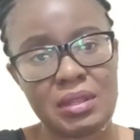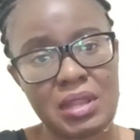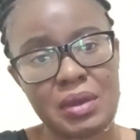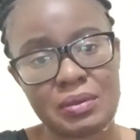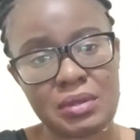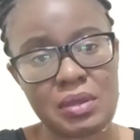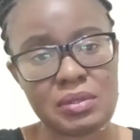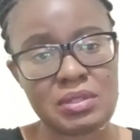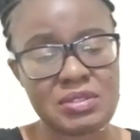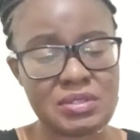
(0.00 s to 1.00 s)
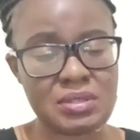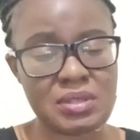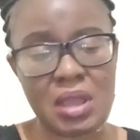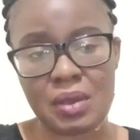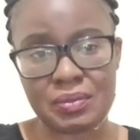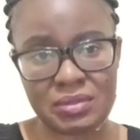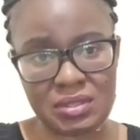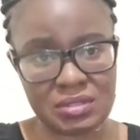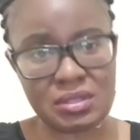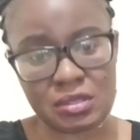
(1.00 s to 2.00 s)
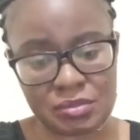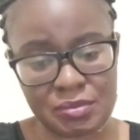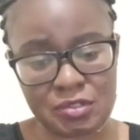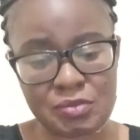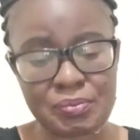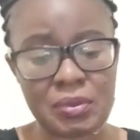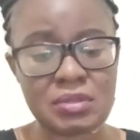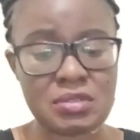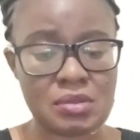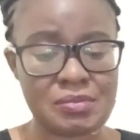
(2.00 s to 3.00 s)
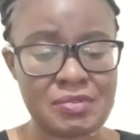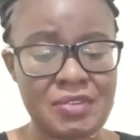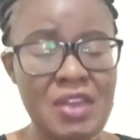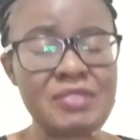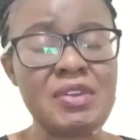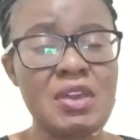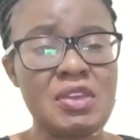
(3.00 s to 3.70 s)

Now this takes me to point number 5.